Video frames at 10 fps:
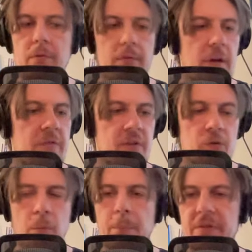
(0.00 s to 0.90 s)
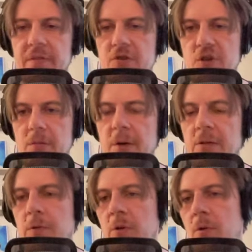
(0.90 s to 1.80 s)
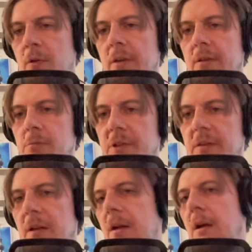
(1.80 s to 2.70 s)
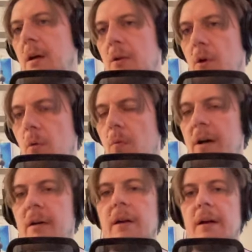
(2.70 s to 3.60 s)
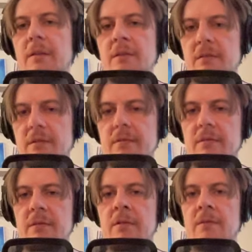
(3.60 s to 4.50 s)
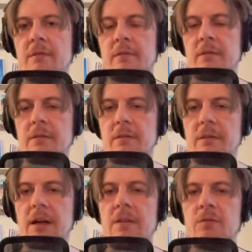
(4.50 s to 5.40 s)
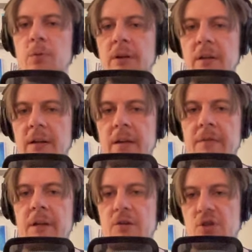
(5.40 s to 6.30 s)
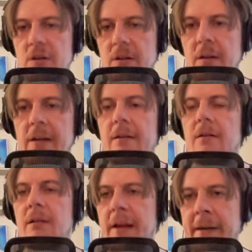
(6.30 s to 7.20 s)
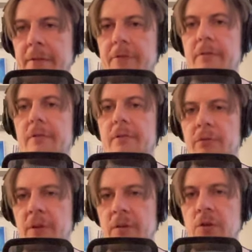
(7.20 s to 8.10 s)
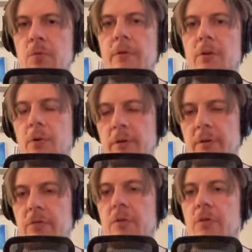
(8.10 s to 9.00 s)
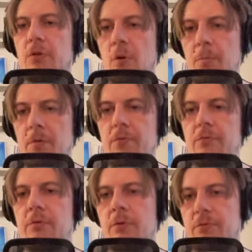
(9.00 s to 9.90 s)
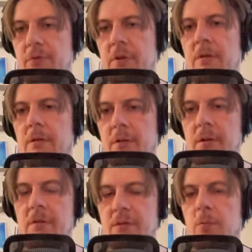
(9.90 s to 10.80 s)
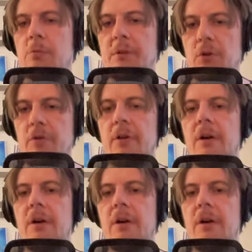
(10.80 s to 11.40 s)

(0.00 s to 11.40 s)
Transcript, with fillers: at the top position, but we go a little bit lower. And in this uh, case, we can actually like layer the new recordings on top of, of it will be not